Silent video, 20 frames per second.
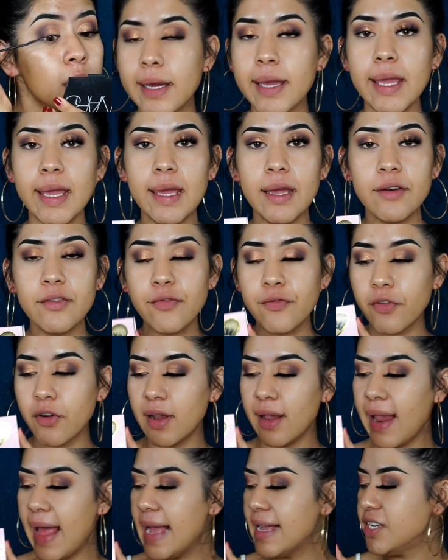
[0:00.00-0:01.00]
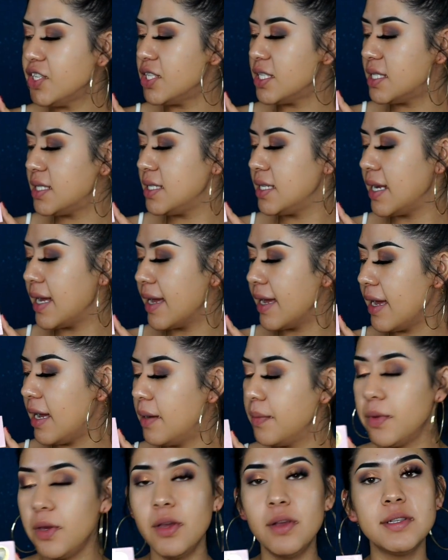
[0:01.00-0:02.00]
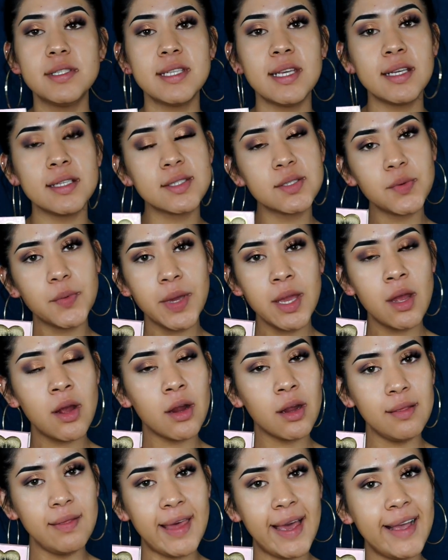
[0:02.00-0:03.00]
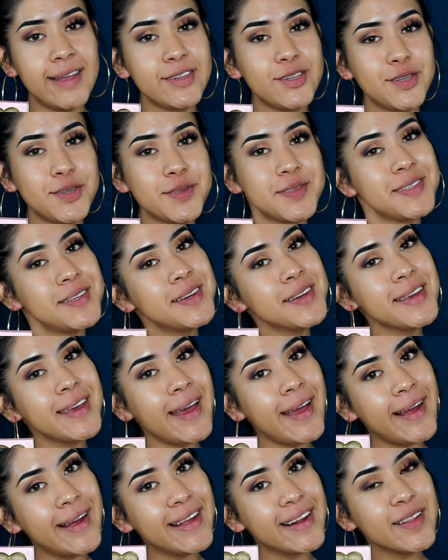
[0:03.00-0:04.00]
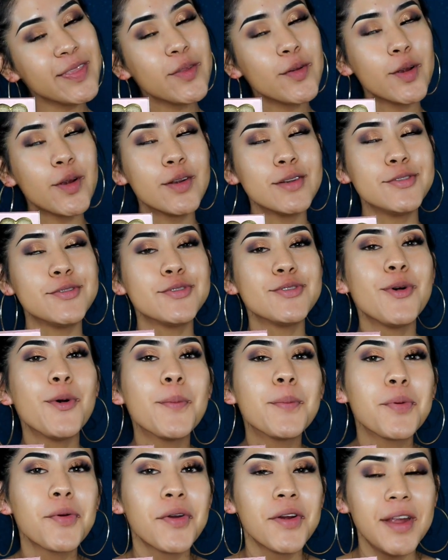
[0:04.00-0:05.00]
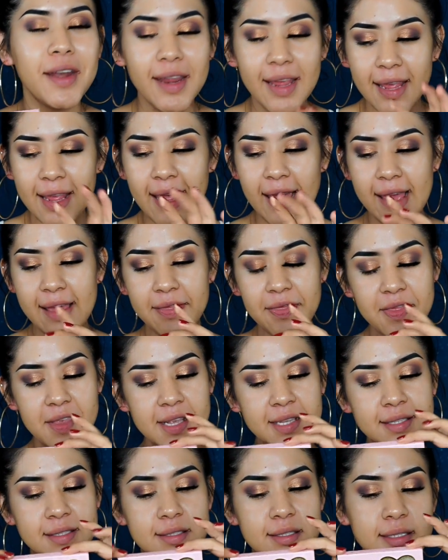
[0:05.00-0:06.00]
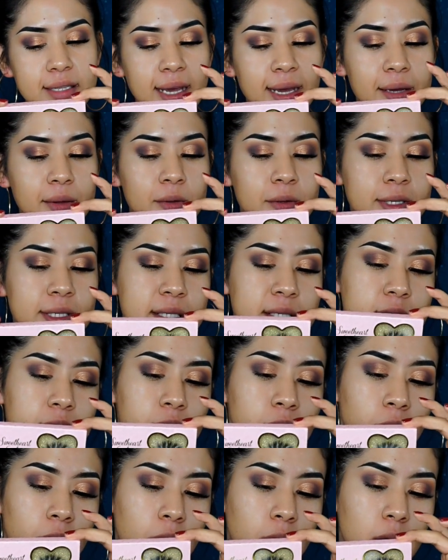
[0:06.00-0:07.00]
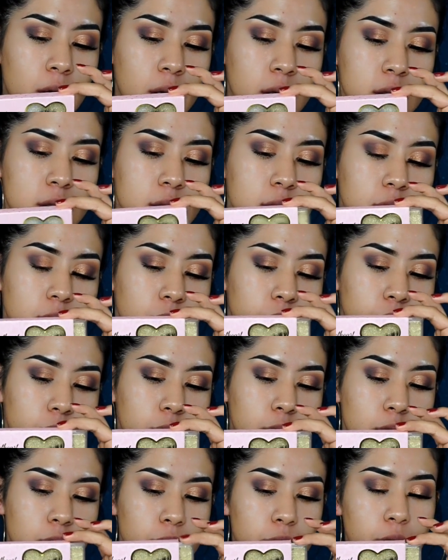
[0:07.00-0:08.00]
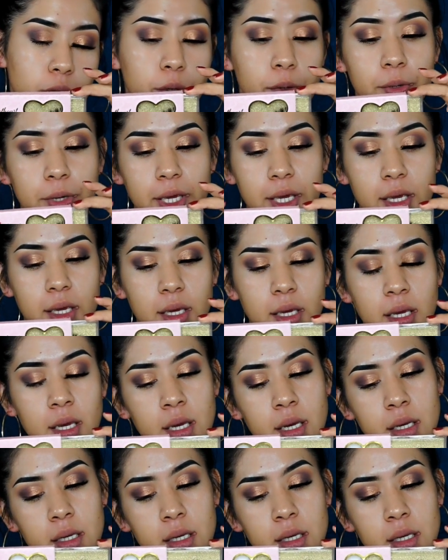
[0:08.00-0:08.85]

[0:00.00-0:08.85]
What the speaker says: And for lashes today, I'm using Sweetheart lashes again. They're so pretty, and this style is called Chloe.